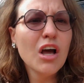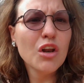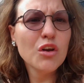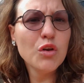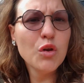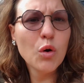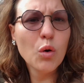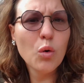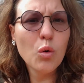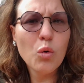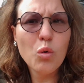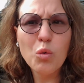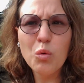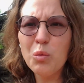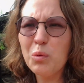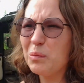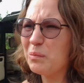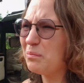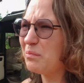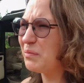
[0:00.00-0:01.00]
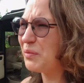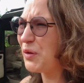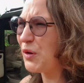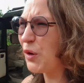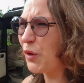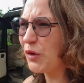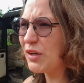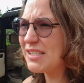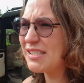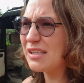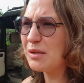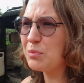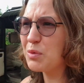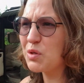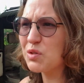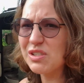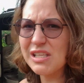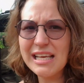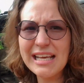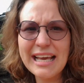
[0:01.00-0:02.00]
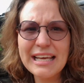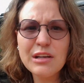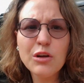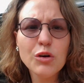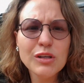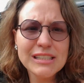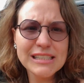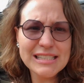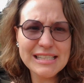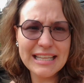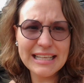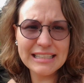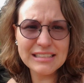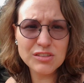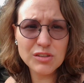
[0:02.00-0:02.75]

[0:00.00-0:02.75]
no noisy music, and all these things.